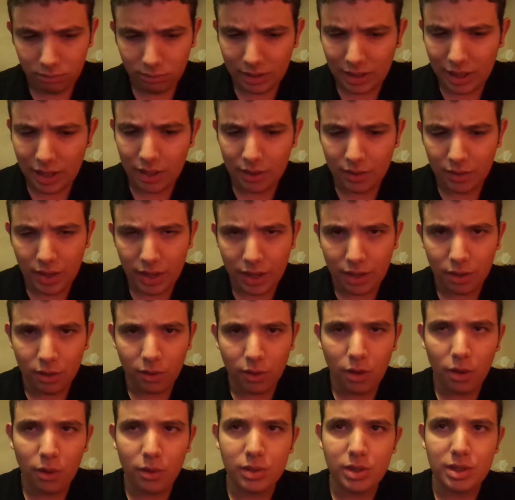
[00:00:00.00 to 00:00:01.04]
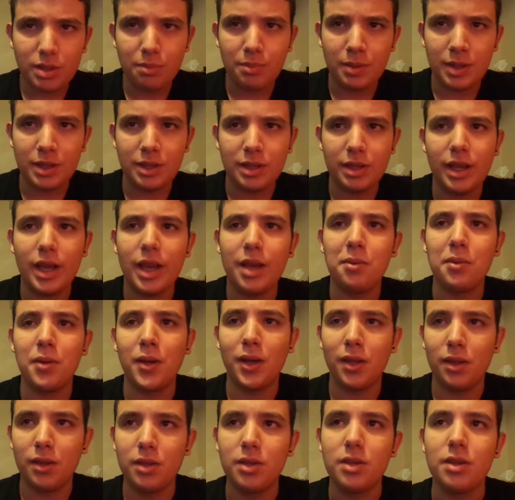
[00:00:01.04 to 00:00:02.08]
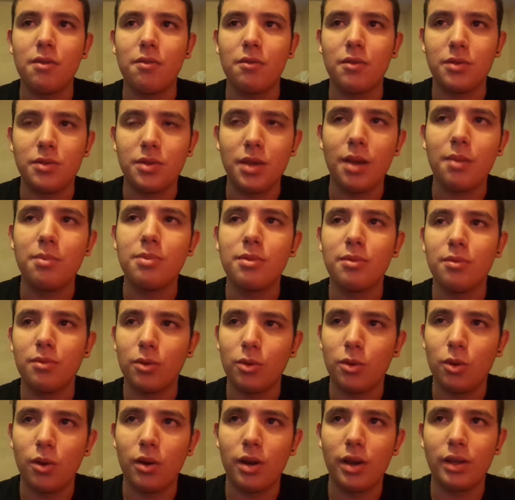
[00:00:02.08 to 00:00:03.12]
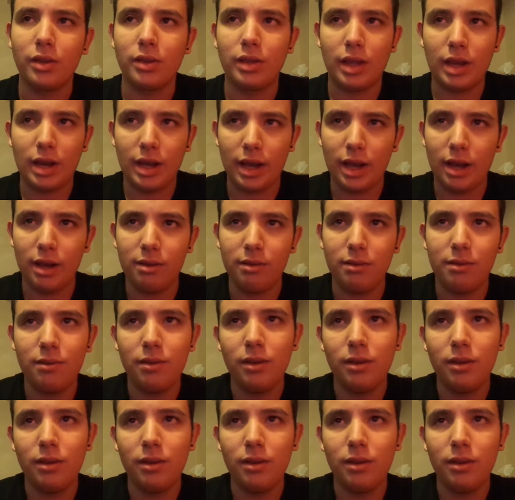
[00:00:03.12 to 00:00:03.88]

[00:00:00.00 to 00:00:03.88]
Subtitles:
And then I'll go into PC gaming and the different types of recording that I have.